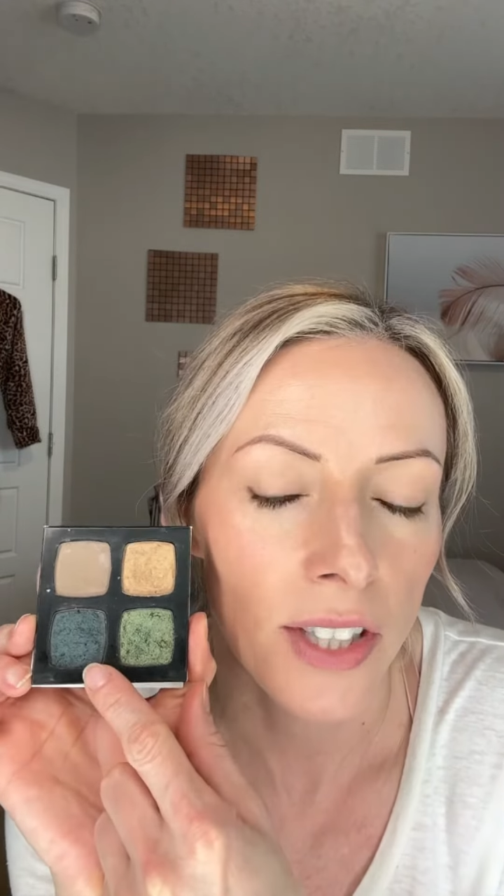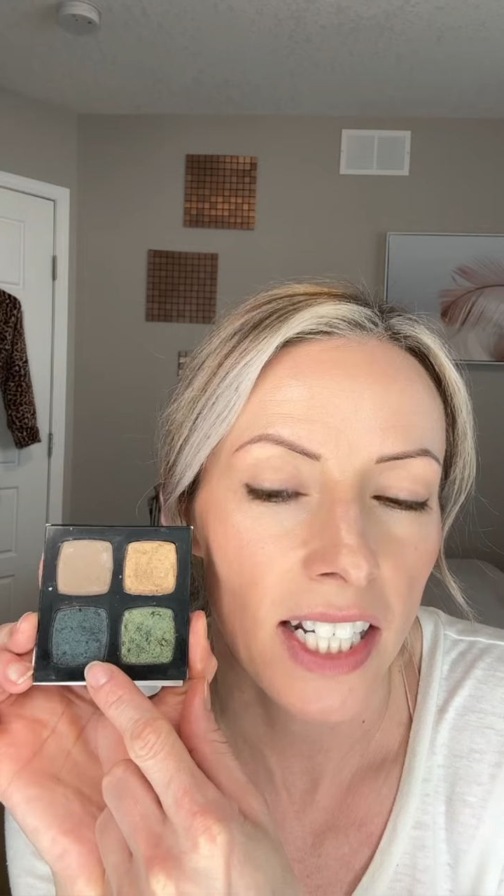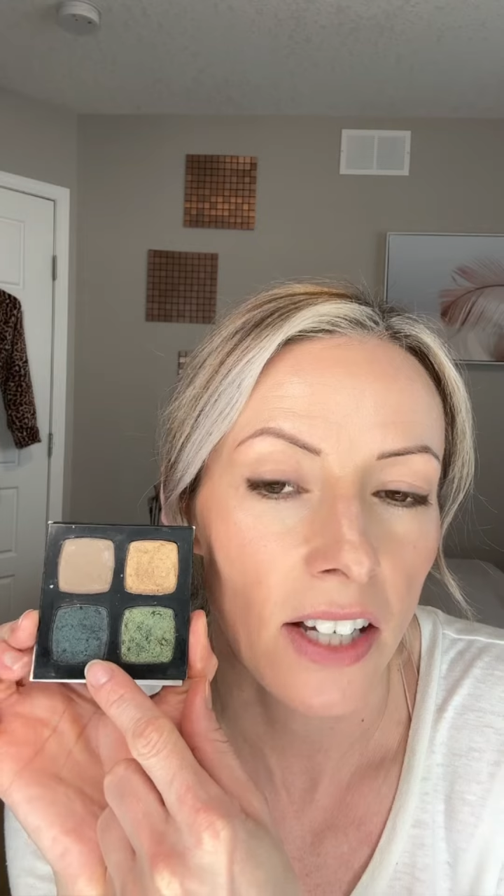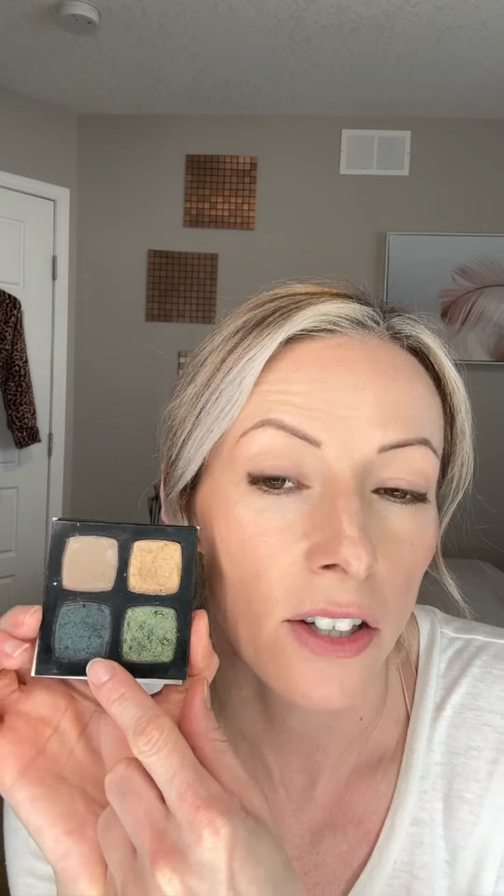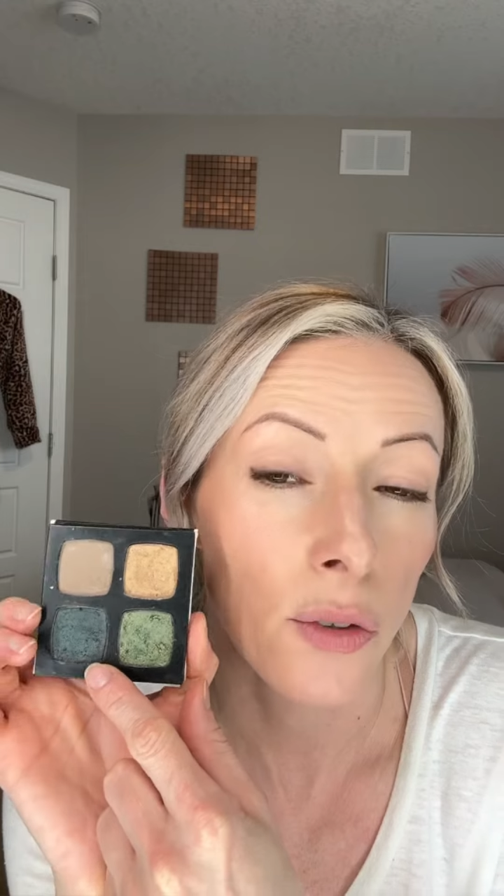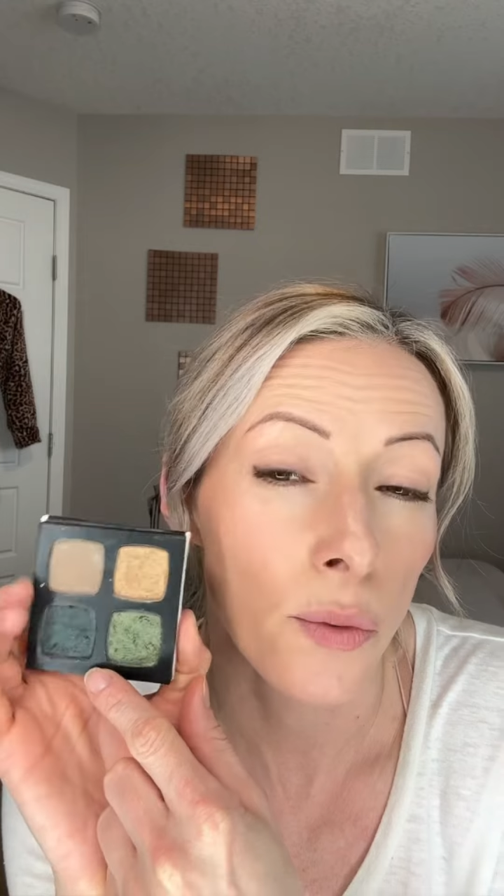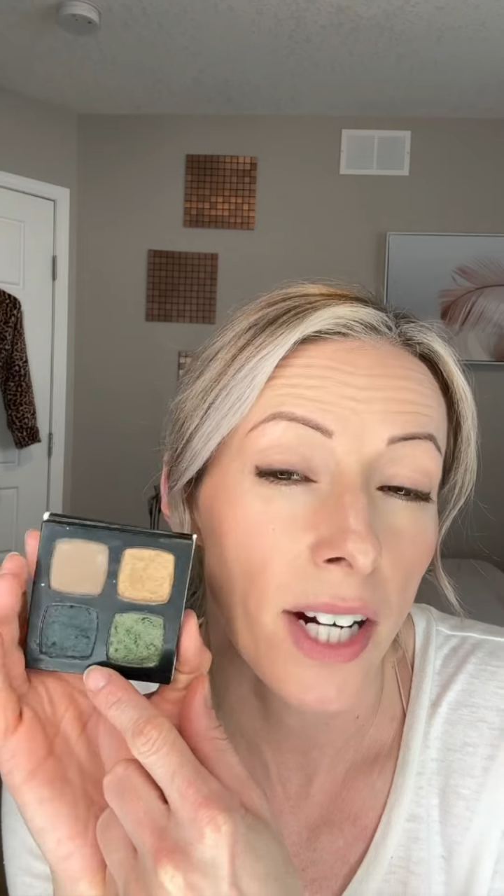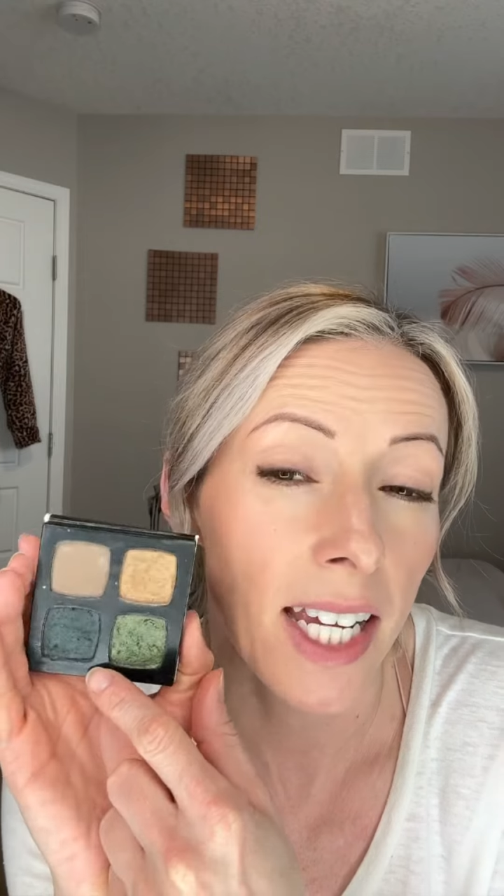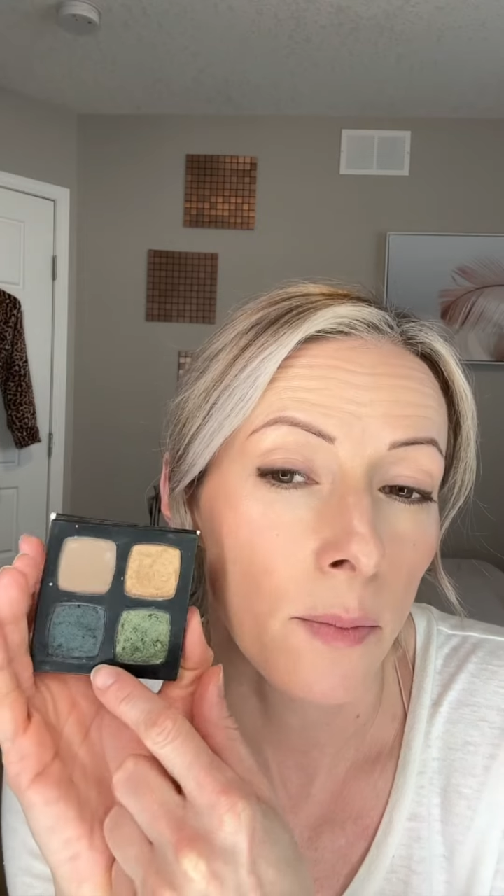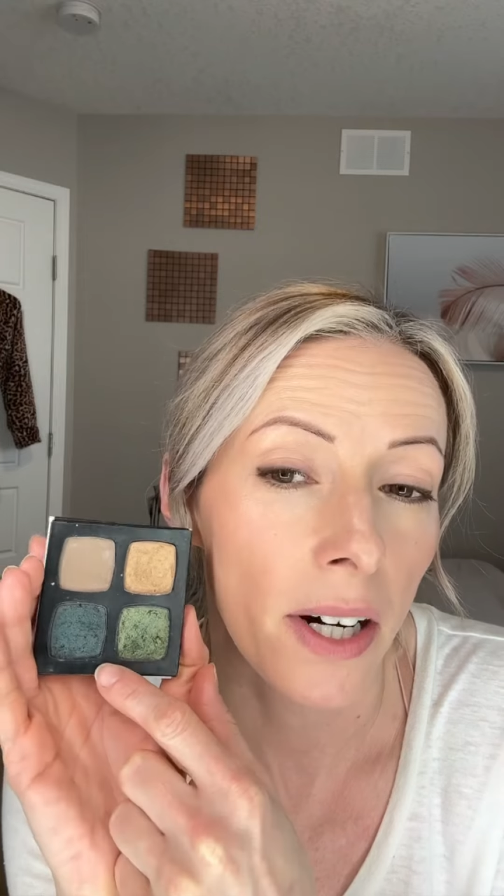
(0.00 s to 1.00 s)
And now the
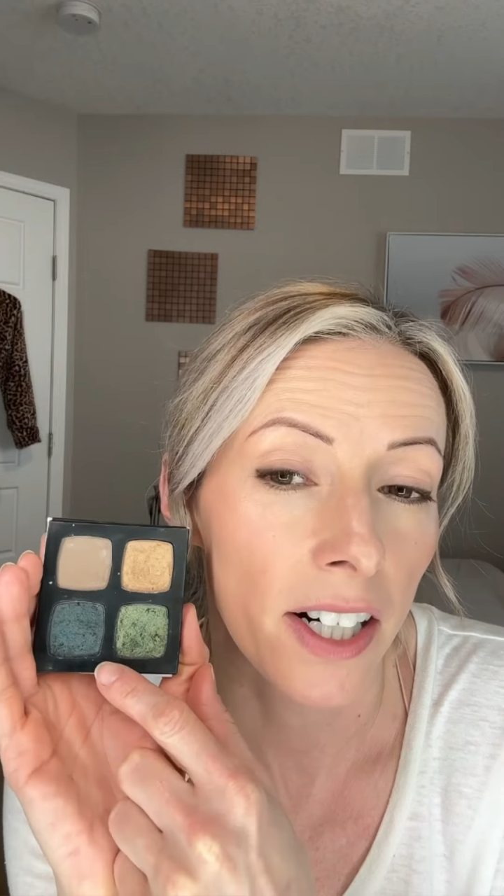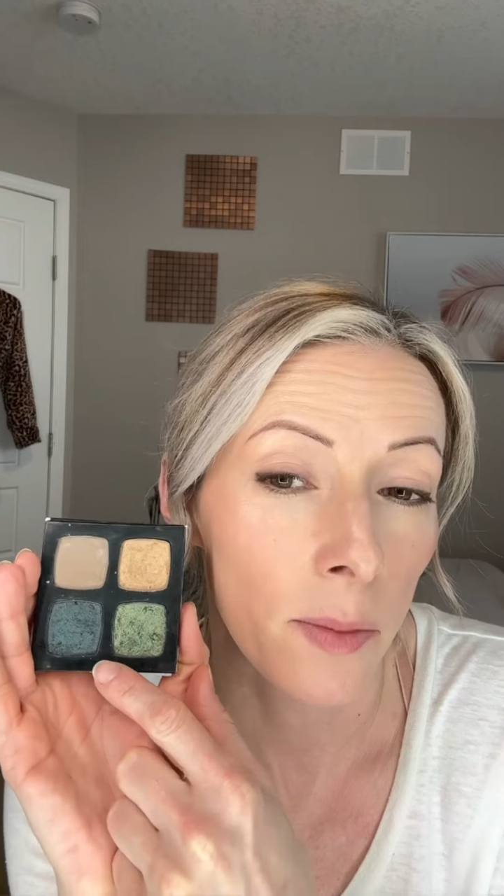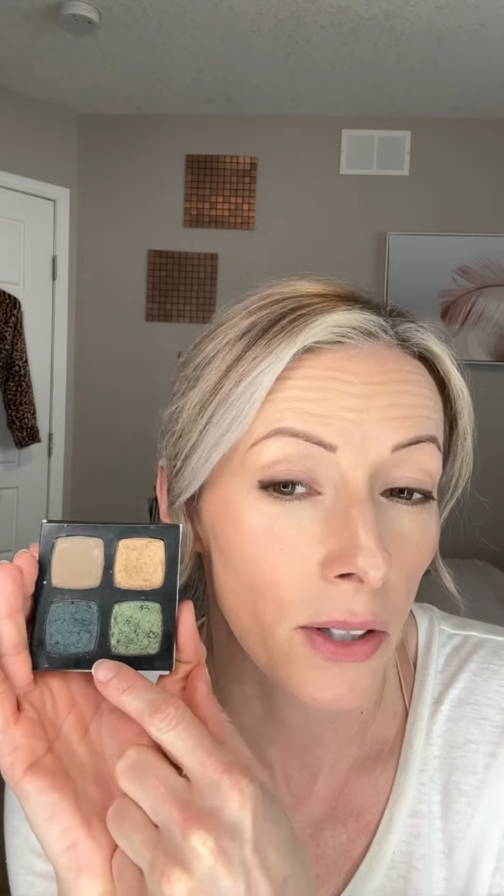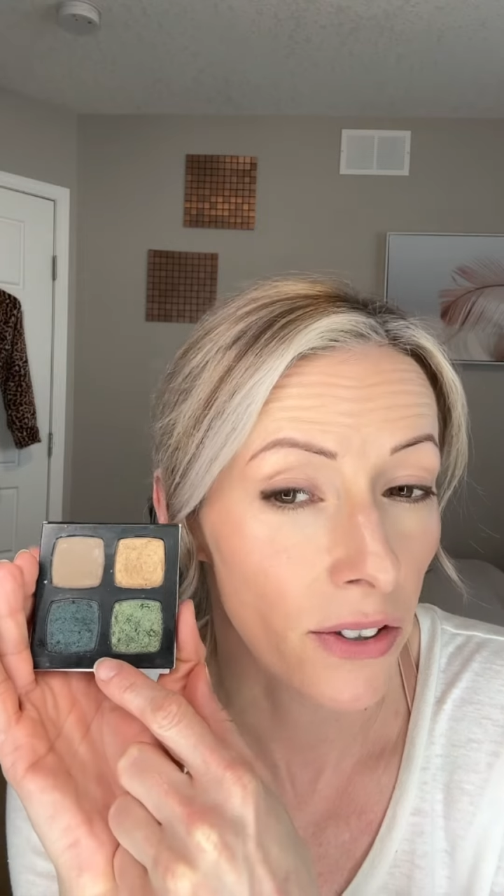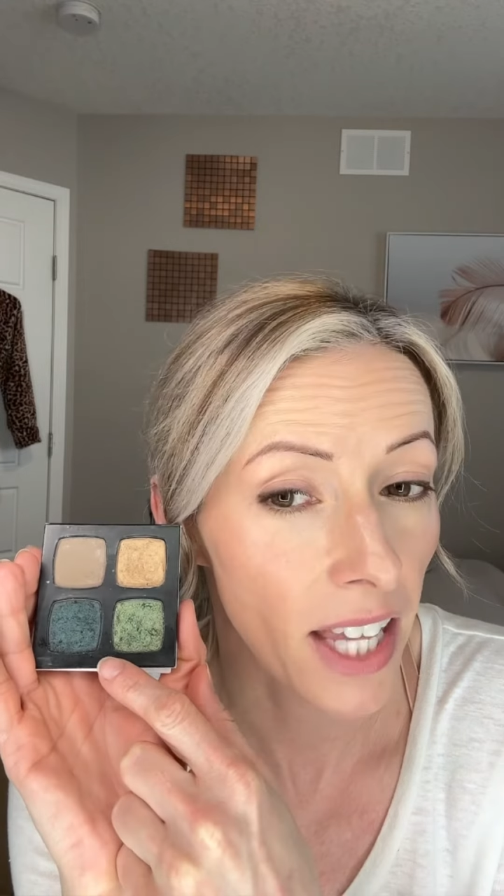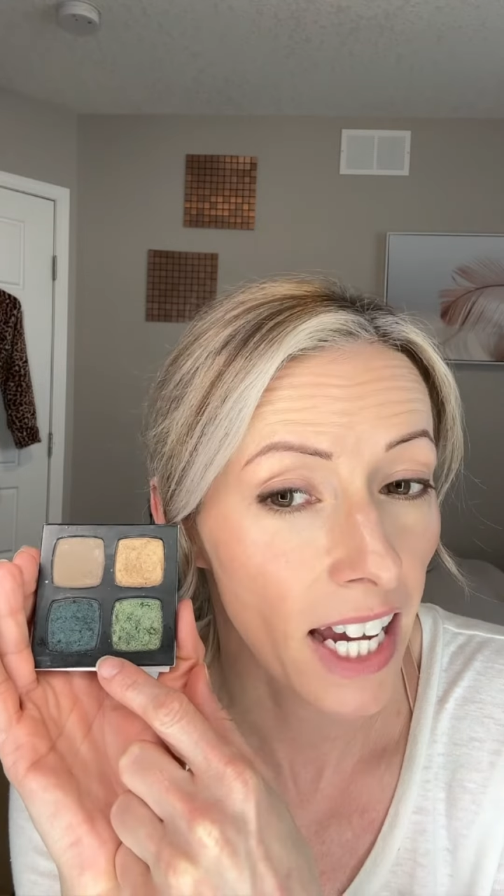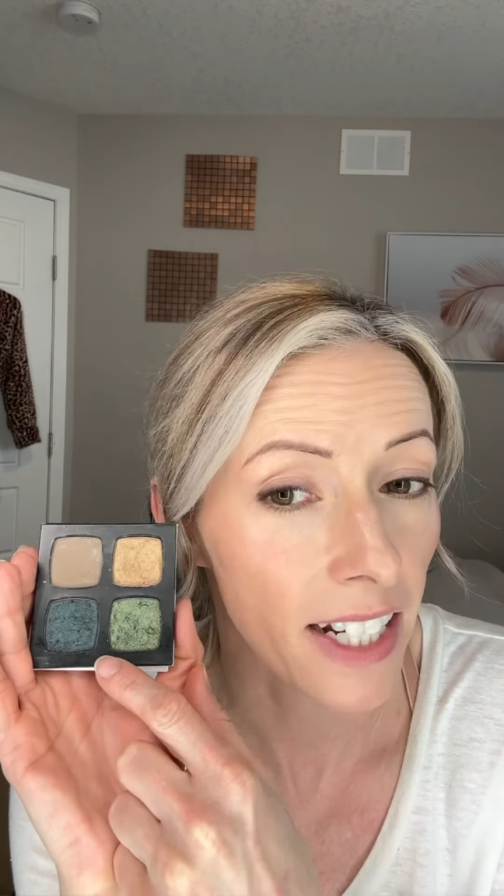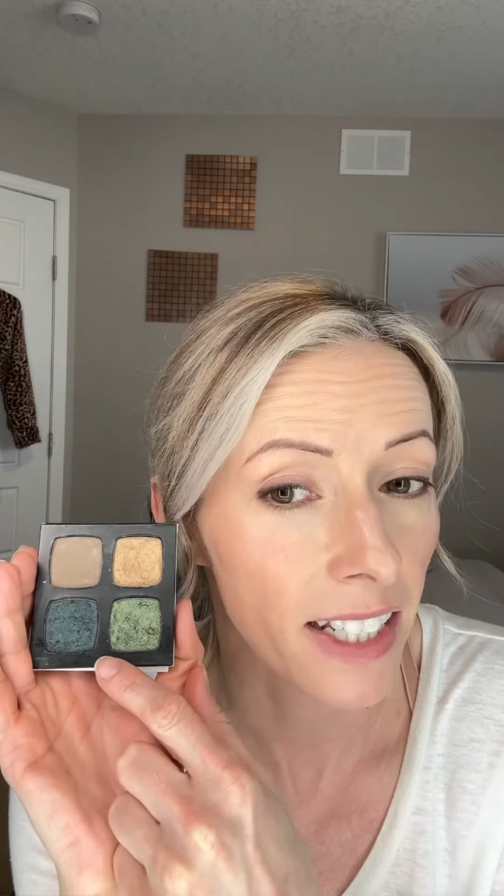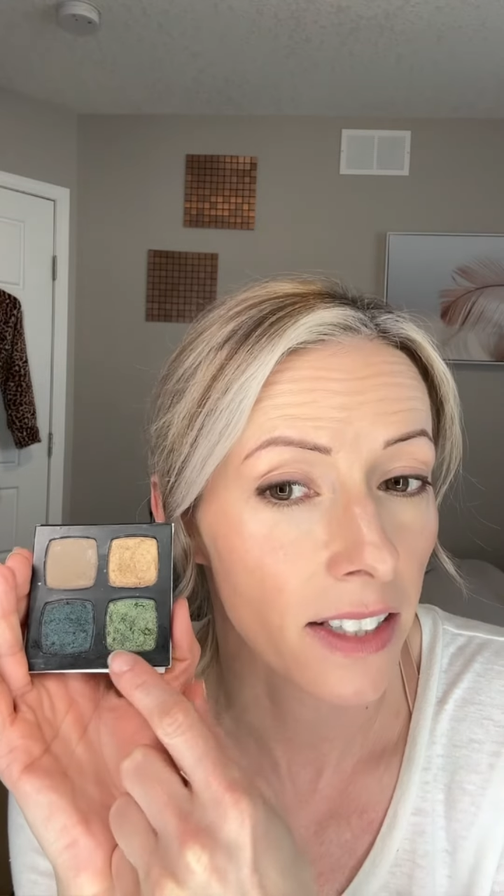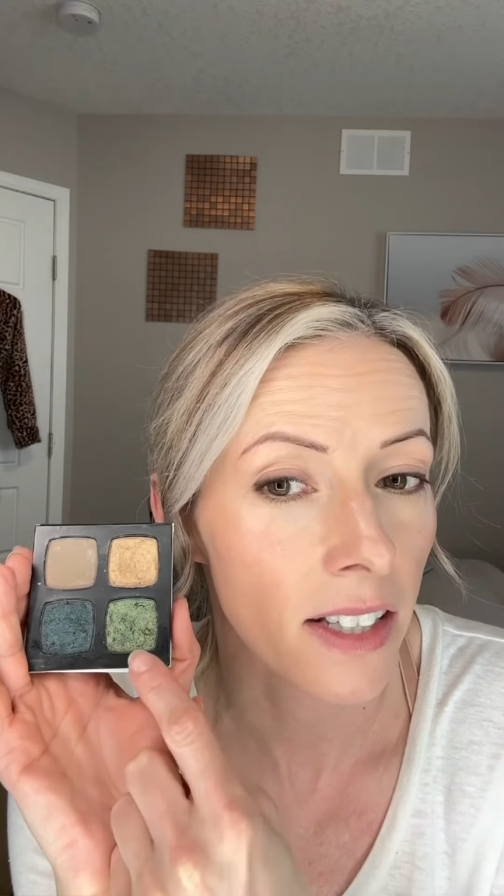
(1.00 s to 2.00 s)
great part about that
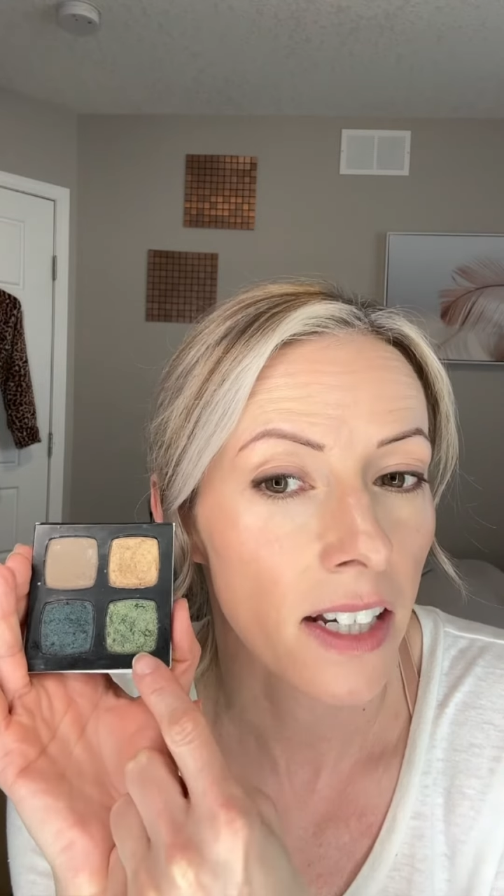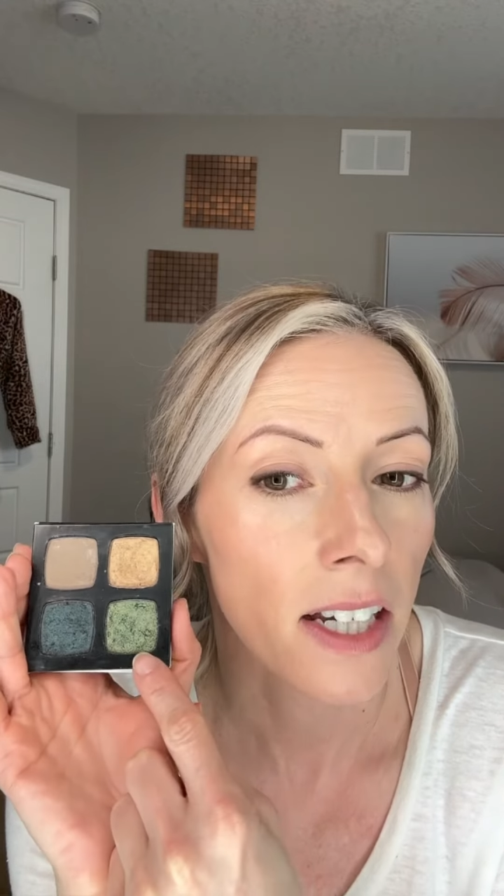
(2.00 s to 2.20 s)
is